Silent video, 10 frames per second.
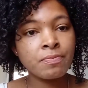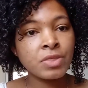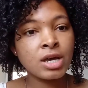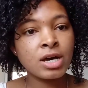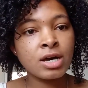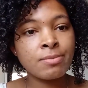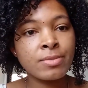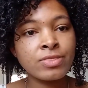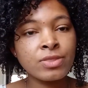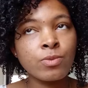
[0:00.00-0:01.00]

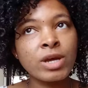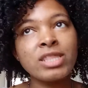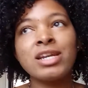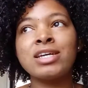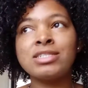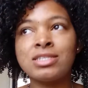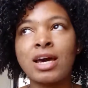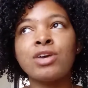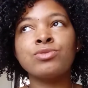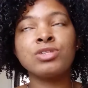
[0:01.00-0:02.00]
The way that I
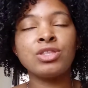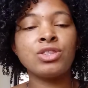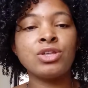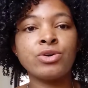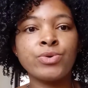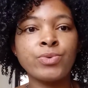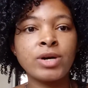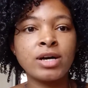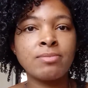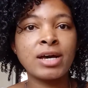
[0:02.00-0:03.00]
styled it, though,
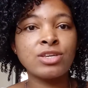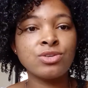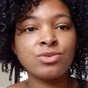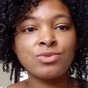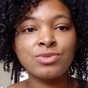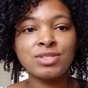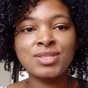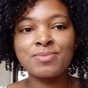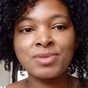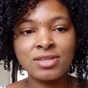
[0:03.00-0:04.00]
I used
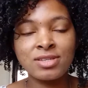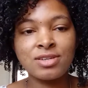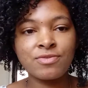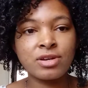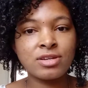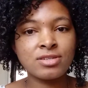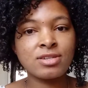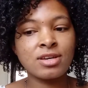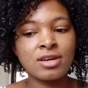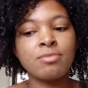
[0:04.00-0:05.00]
completely different
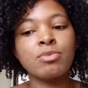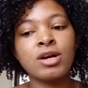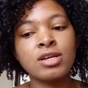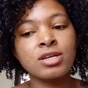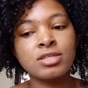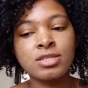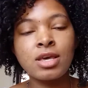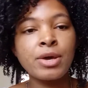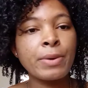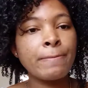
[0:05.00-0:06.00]
products.
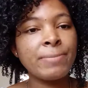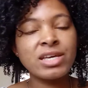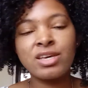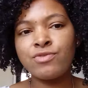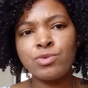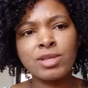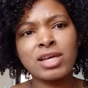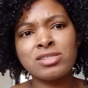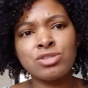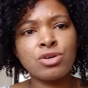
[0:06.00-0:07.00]
But if you would
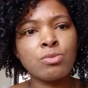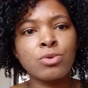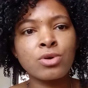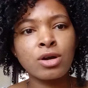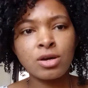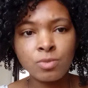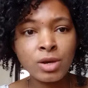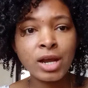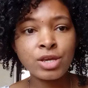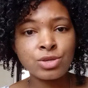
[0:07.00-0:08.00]
like to know more on what
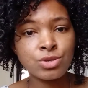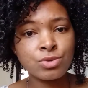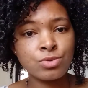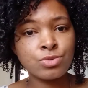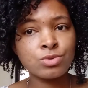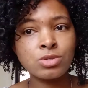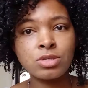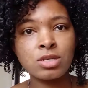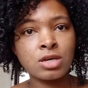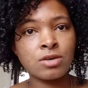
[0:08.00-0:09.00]
I
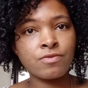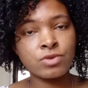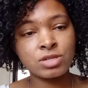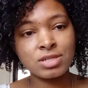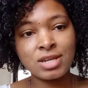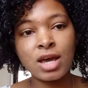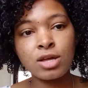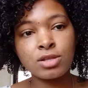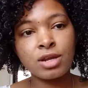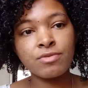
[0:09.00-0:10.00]
used for the
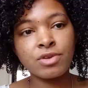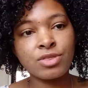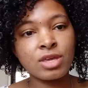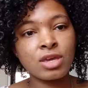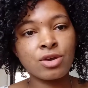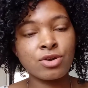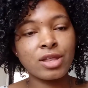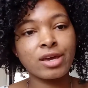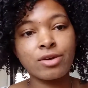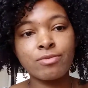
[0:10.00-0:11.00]
style and everything, or
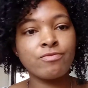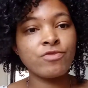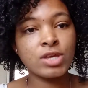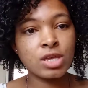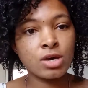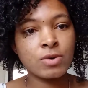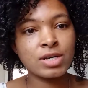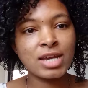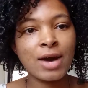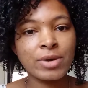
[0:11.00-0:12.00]
like a video
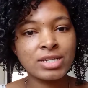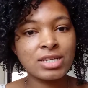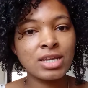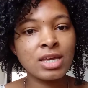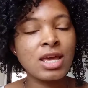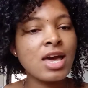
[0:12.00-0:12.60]
on how I did it,